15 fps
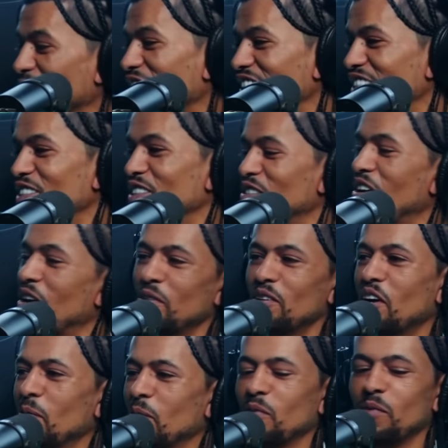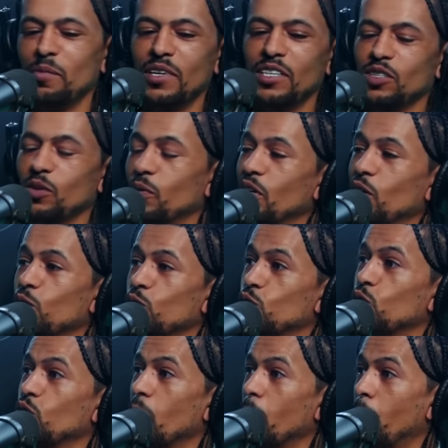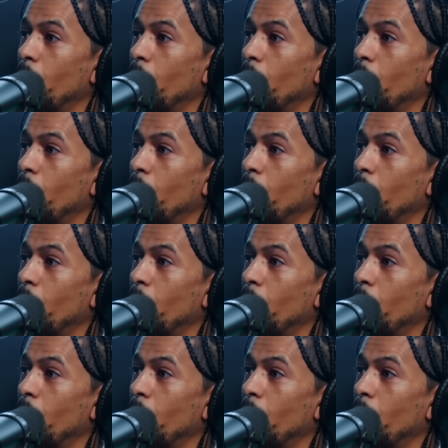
fuck is you doing? You coming with me? So he goes through the